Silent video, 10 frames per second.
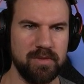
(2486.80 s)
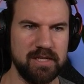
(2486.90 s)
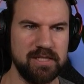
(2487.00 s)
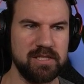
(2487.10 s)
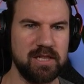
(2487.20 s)

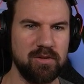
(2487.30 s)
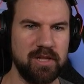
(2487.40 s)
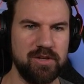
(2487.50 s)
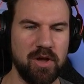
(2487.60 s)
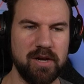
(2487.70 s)
This is
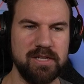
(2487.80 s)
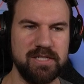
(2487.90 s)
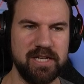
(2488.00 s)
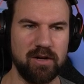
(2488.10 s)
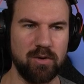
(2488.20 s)
clearly not a
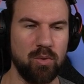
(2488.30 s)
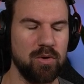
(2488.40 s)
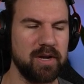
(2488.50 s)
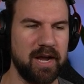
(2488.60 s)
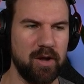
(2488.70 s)
deer
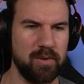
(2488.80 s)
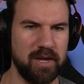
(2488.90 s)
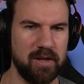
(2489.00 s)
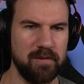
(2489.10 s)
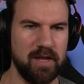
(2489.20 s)
or a
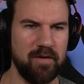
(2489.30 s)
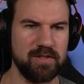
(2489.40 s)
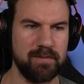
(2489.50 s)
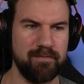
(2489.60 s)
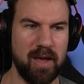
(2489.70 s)
coyote. If
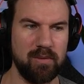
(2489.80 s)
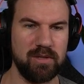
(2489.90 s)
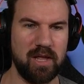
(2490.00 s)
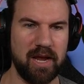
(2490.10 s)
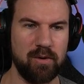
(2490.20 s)
it's a
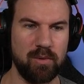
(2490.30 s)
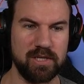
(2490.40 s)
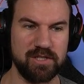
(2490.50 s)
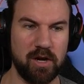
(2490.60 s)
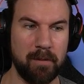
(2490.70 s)
mountain lion or
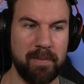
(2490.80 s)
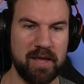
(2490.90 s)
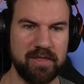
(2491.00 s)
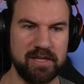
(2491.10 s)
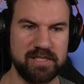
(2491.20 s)
exotic
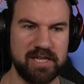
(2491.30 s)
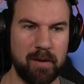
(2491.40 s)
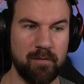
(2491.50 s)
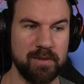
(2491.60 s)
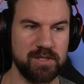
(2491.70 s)
pet that
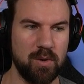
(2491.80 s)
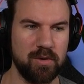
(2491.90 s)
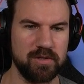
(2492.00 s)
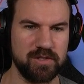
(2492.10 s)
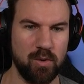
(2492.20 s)
escaped from its
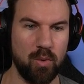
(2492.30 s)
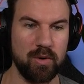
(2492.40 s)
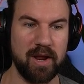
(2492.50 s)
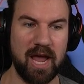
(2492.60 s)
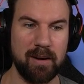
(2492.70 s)
owners, or
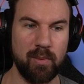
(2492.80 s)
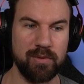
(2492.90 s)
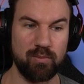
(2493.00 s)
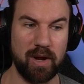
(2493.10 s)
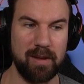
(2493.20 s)
an animal
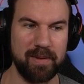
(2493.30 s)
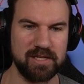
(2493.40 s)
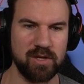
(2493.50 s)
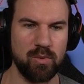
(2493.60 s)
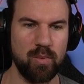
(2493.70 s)
with
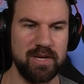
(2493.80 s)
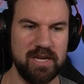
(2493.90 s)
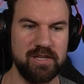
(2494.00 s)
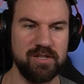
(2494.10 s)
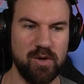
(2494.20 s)
rabies, we
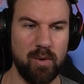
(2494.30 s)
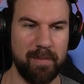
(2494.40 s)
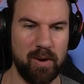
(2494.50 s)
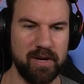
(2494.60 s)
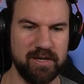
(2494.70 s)
need to know
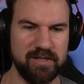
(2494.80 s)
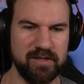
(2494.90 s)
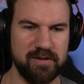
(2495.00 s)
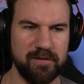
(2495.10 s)
about it.